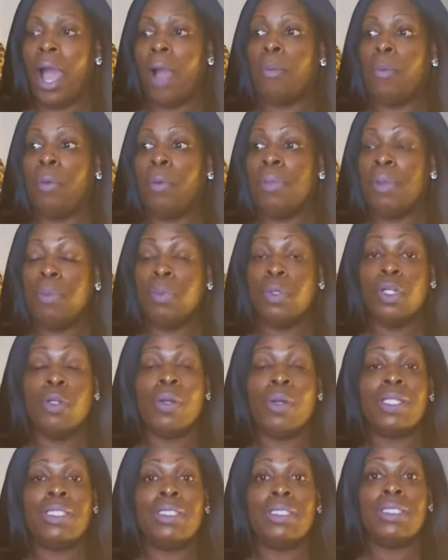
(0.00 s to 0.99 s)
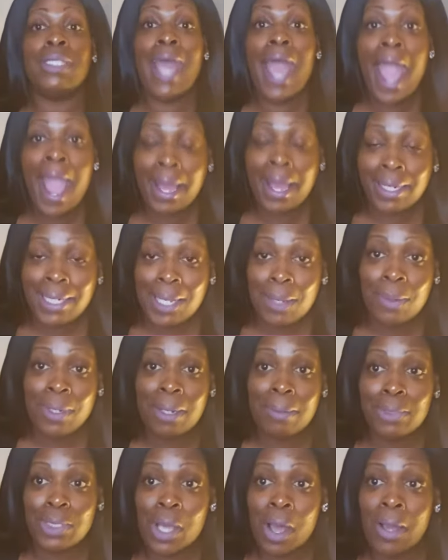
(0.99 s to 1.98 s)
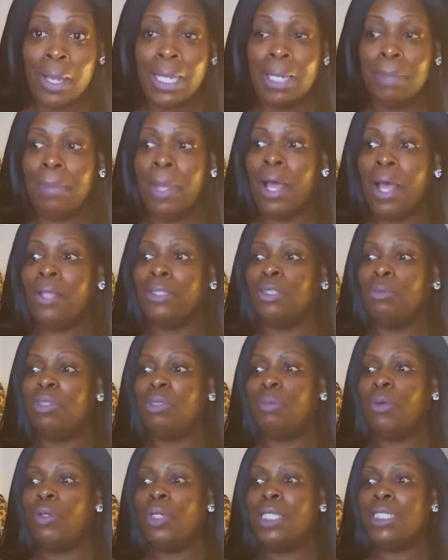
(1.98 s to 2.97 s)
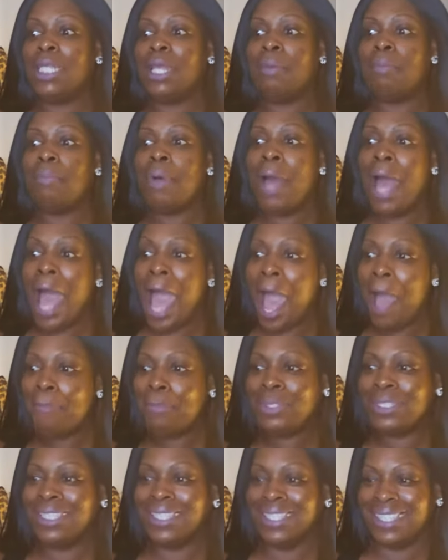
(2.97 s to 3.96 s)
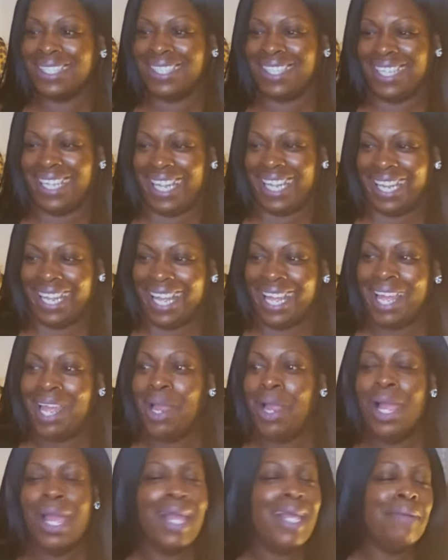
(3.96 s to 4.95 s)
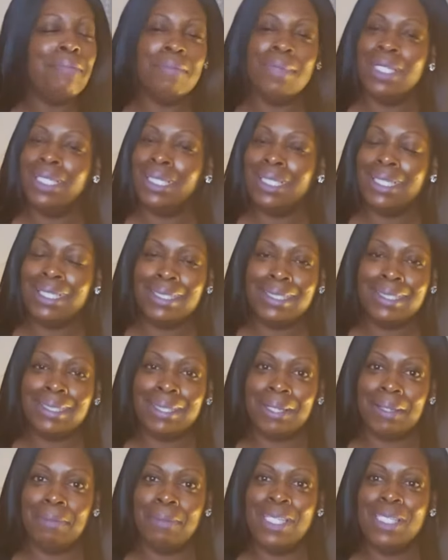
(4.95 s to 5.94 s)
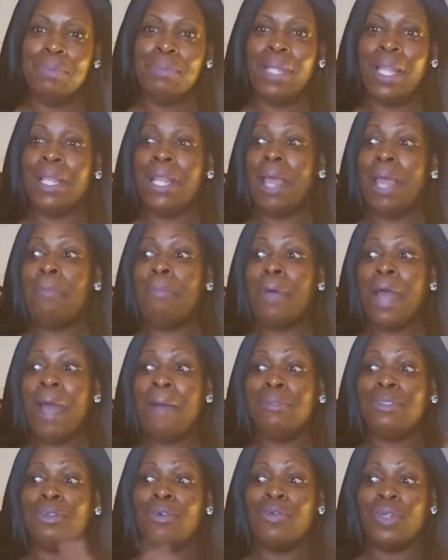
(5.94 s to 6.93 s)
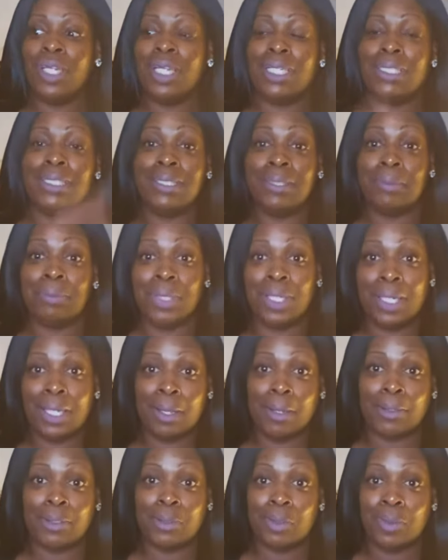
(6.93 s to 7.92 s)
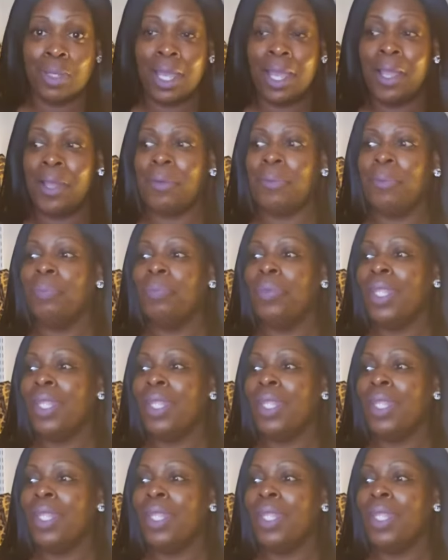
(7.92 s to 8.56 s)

I want people to know exactly what I'm talking about. So Miss Bernice and Pops. Listen, that Pops over there is something else, okay?